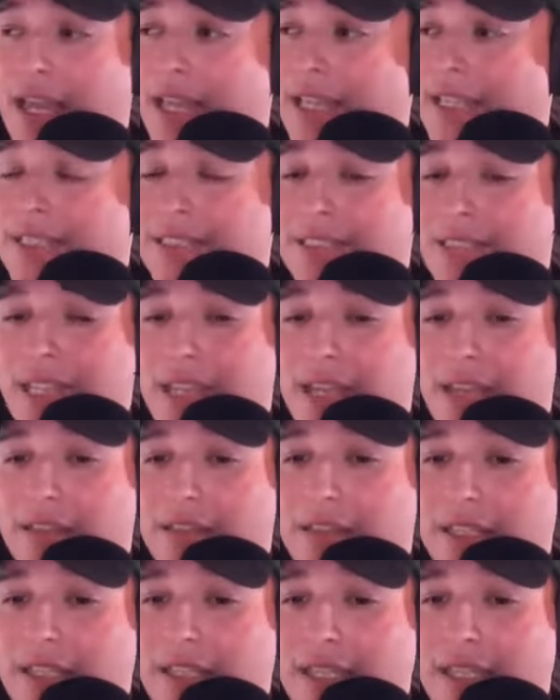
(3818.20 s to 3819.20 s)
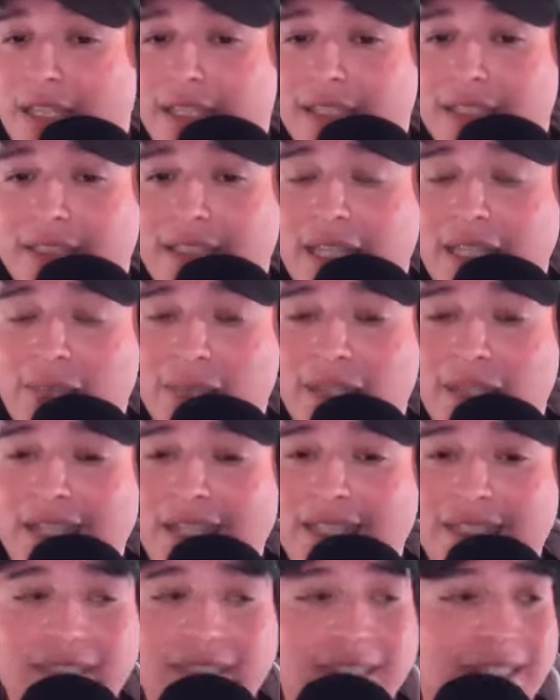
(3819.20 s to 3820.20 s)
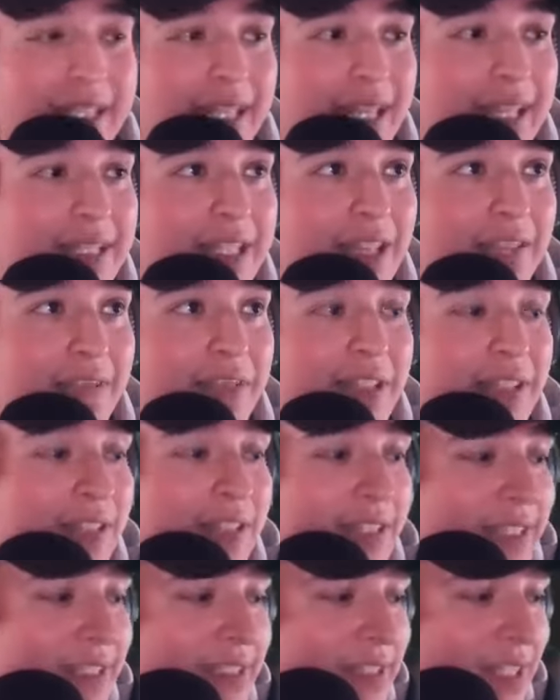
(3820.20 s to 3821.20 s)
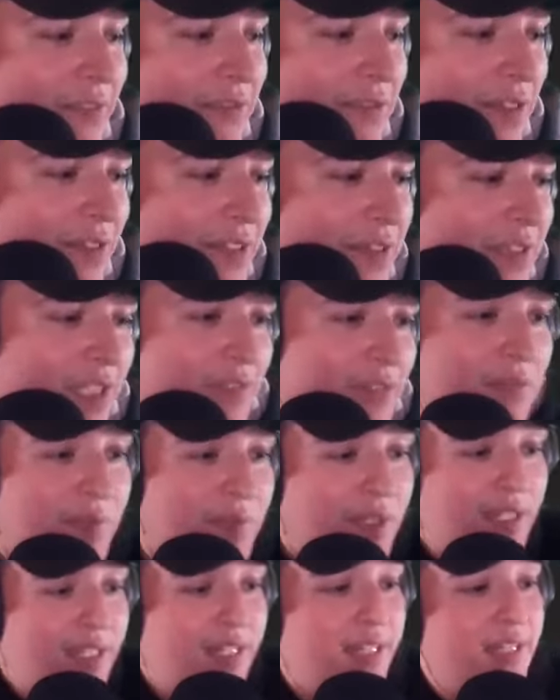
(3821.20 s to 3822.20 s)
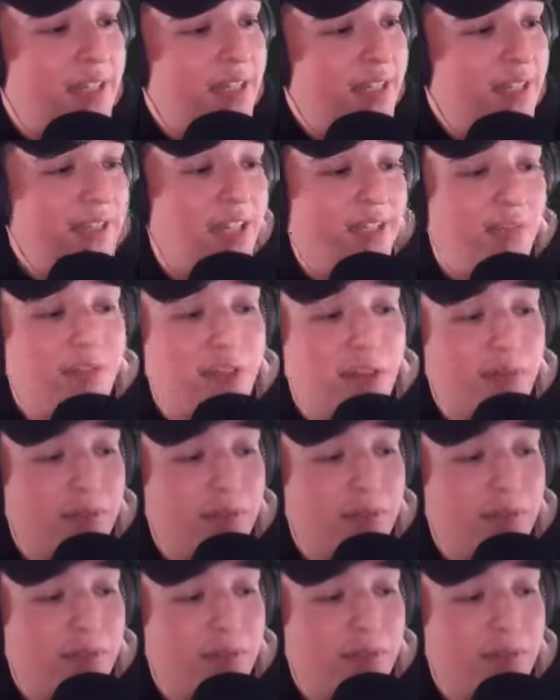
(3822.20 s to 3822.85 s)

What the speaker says: stay healthy, stay blessed, and definitely stay frosty, everybody. Have a great